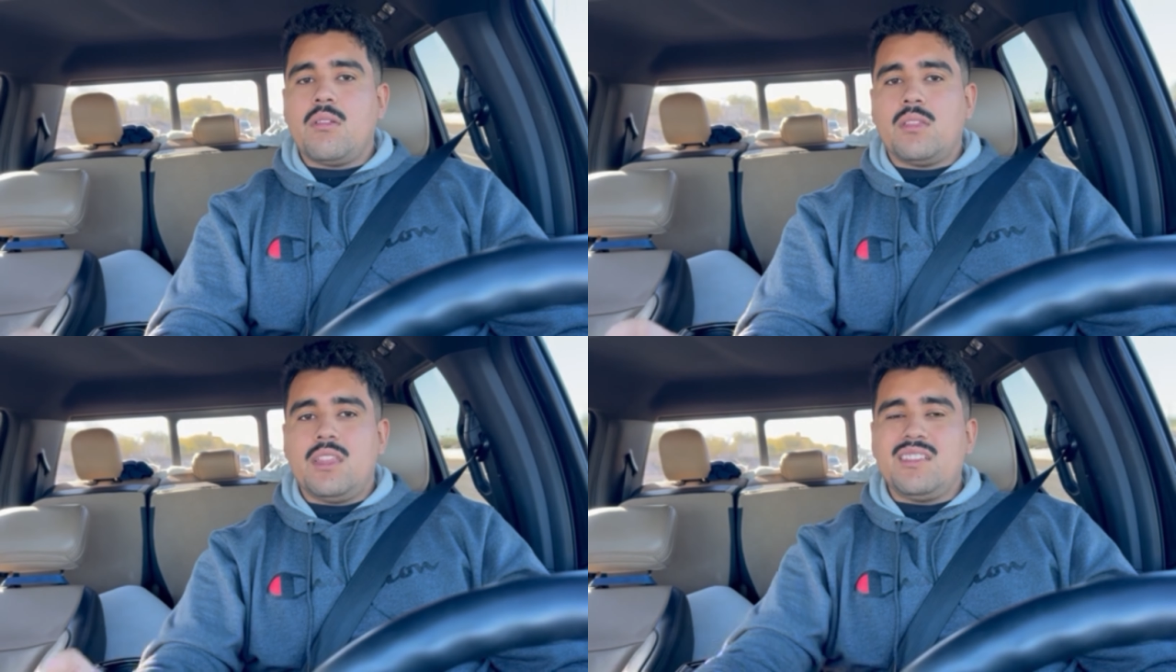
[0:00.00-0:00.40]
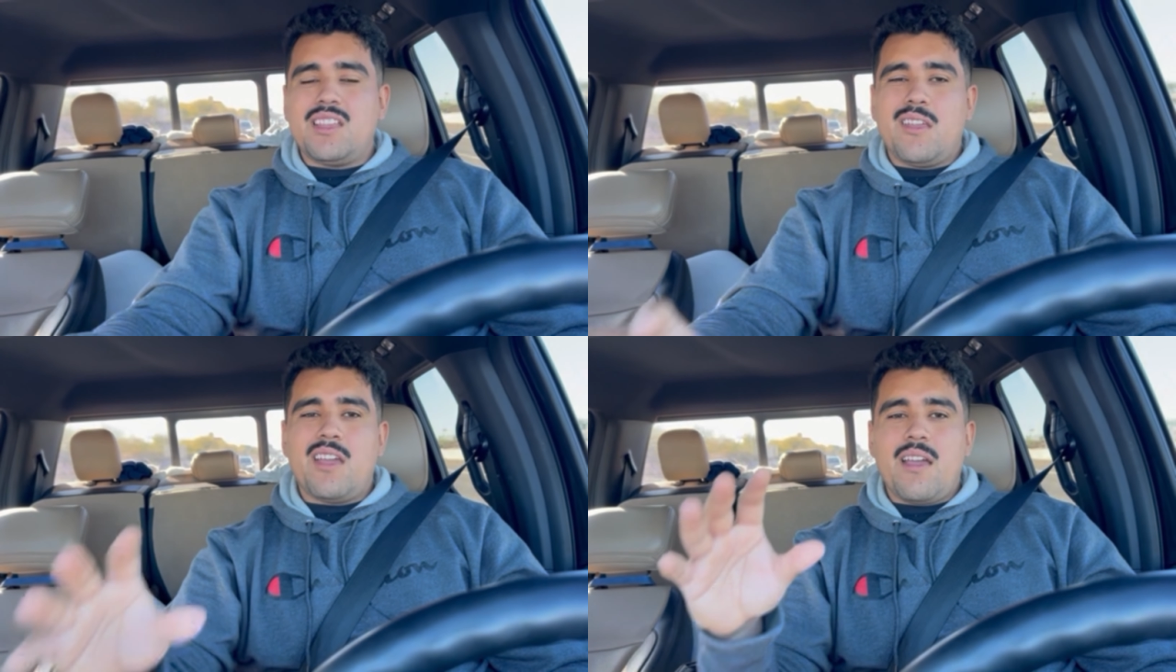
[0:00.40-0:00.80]
things
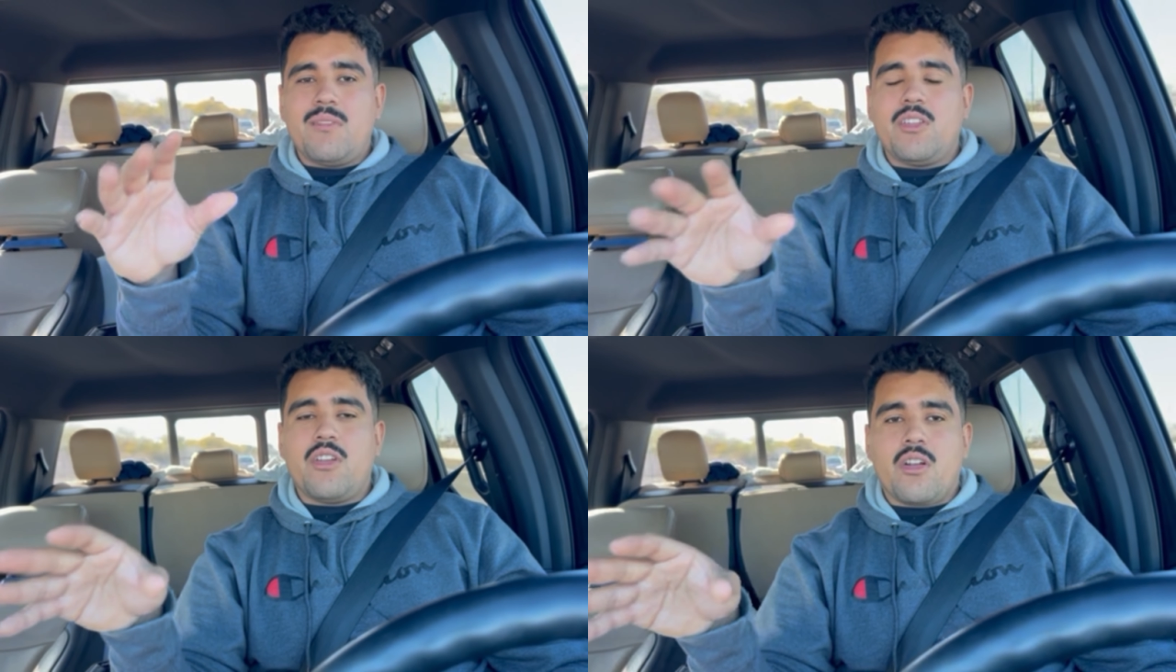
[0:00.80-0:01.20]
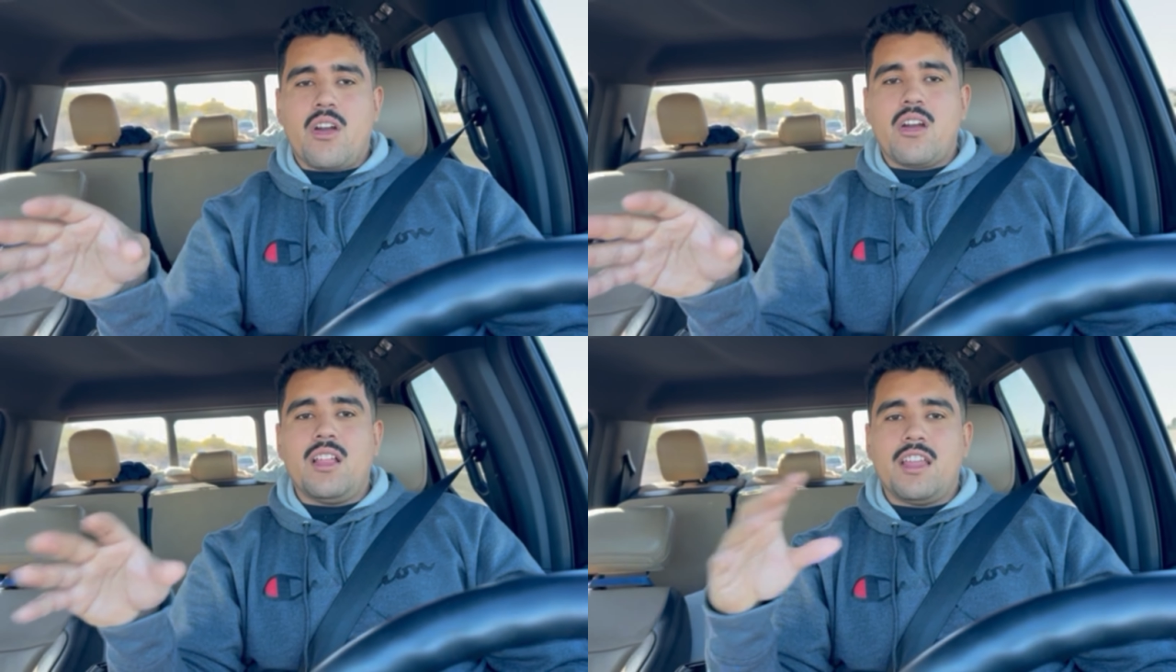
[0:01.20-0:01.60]
that you have in your
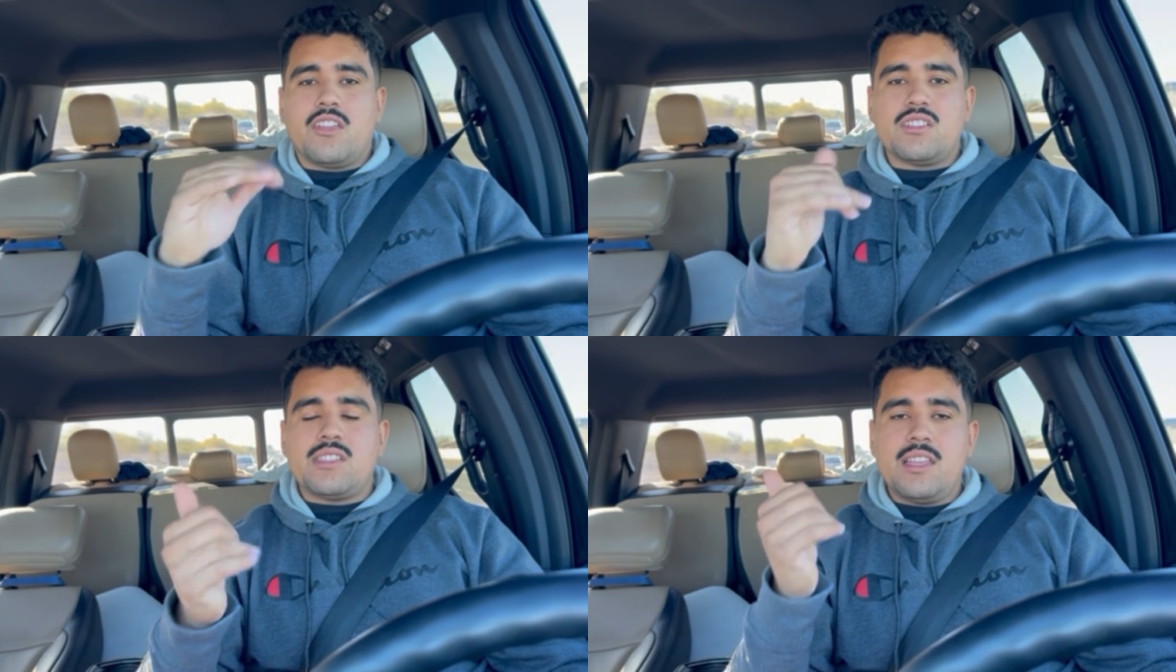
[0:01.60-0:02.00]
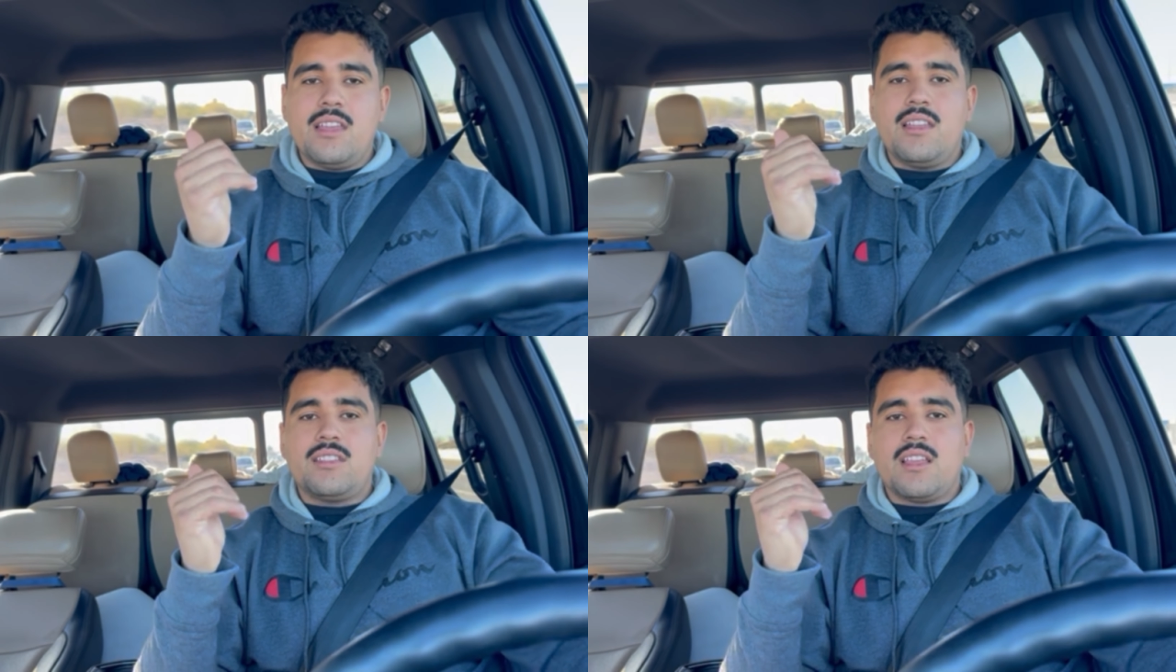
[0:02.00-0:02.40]
car, like your
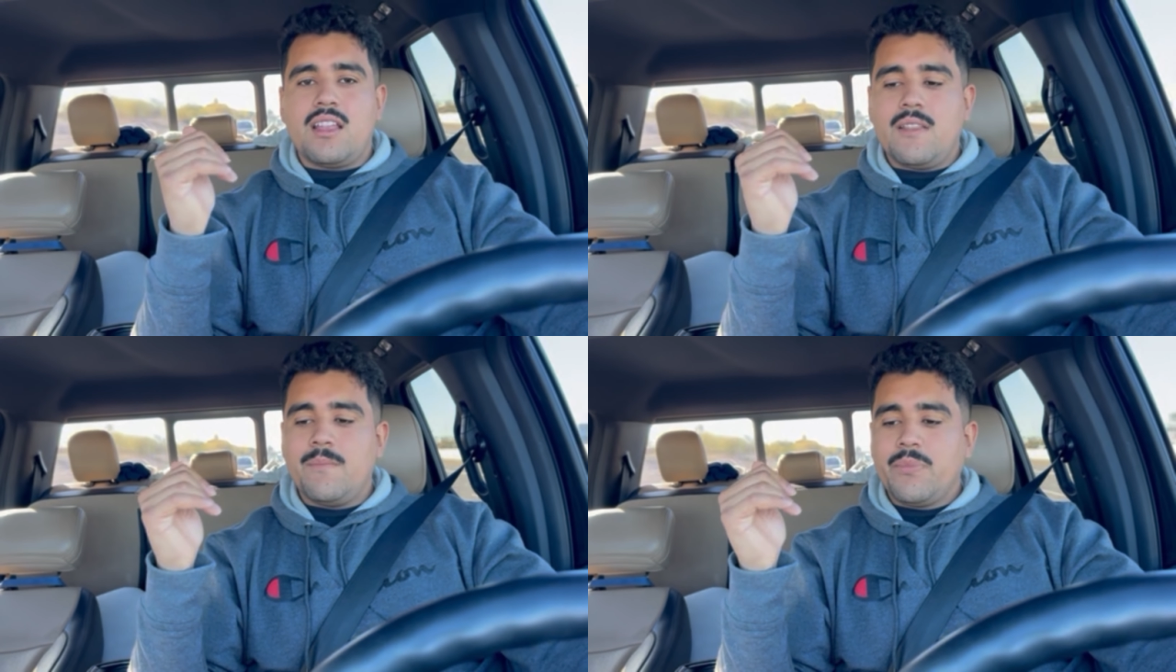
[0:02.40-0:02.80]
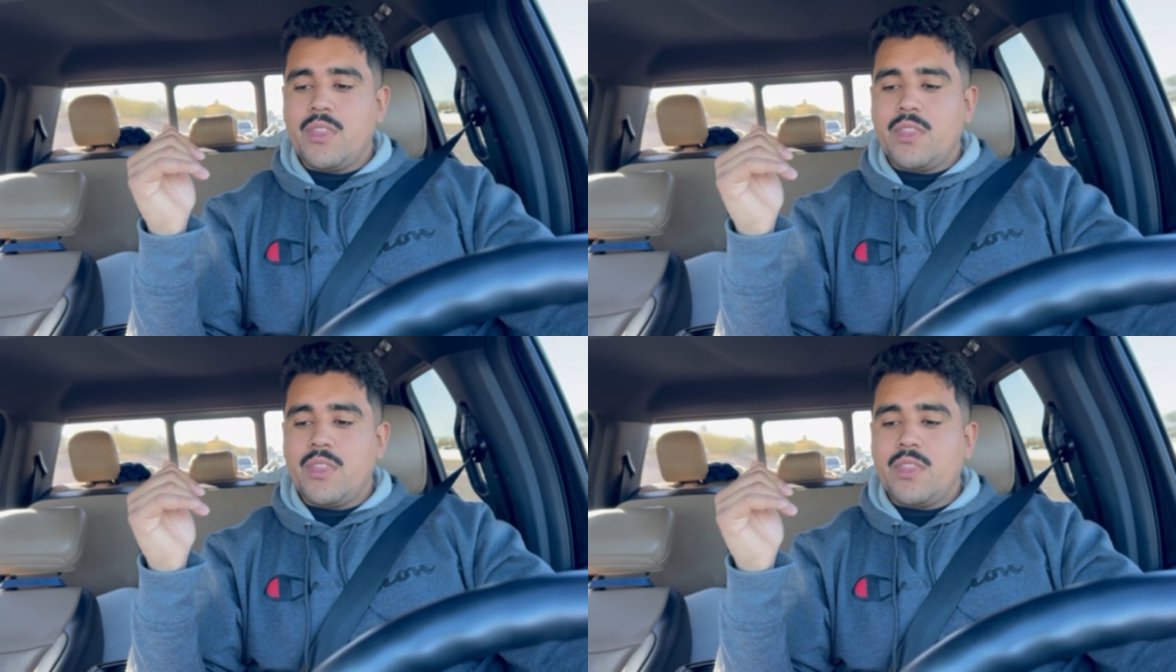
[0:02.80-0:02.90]
seats and